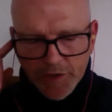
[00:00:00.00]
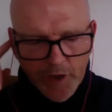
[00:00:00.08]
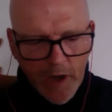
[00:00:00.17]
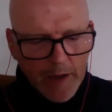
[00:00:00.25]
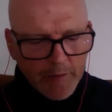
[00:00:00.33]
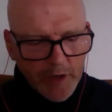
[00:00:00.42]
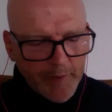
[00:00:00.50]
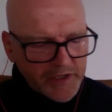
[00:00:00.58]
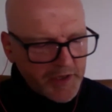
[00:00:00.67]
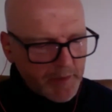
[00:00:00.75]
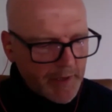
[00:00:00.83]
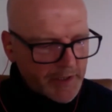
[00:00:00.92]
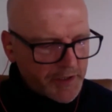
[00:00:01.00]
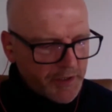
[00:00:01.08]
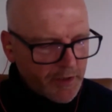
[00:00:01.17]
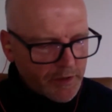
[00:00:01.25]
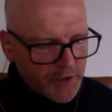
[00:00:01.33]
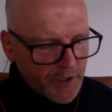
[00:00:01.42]
So I'm going to pass it back
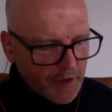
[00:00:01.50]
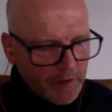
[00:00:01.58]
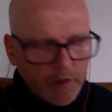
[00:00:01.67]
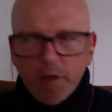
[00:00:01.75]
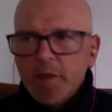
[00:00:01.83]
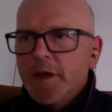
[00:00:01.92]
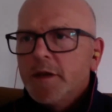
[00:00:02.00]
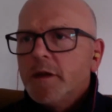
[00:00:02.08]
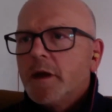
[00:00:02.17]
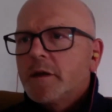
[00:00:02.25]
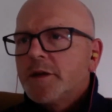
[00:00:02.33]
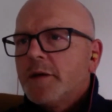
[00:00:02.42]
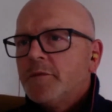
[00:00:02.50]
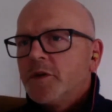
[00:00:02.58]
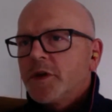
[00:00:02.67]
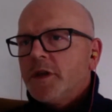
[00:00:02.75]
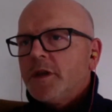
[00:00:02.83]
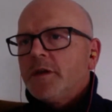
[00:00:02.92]
to you, and then I'm
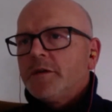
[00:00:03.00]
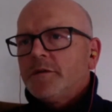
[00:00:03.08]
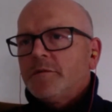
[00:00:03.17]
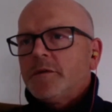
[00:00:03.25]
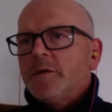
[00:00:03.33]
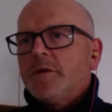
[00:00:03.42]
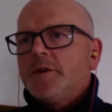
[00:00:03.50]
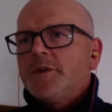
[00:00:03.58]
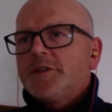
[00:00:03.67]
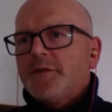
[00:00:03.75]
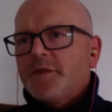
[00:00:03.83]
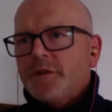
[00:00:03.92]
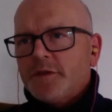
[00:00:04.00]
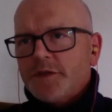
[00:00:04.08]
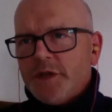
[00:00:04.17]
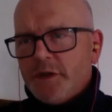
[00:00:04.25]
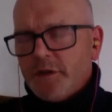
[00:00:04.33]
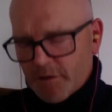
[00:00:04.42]
looking in
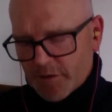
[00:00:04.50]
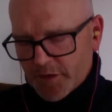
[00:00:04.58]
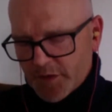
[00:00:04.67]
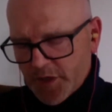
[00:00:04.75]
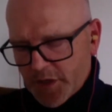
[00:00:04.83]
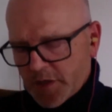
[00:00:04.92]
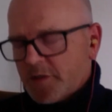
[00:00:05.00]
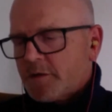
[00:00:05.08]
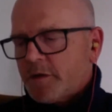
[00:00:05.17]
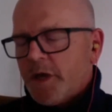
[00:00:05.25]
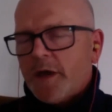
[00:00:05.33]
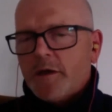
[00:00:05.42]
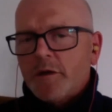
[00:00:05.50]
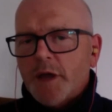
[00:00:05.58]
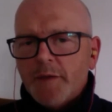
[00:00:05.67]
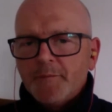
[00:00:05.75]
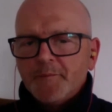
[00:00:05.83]
1738. So yeah, okay.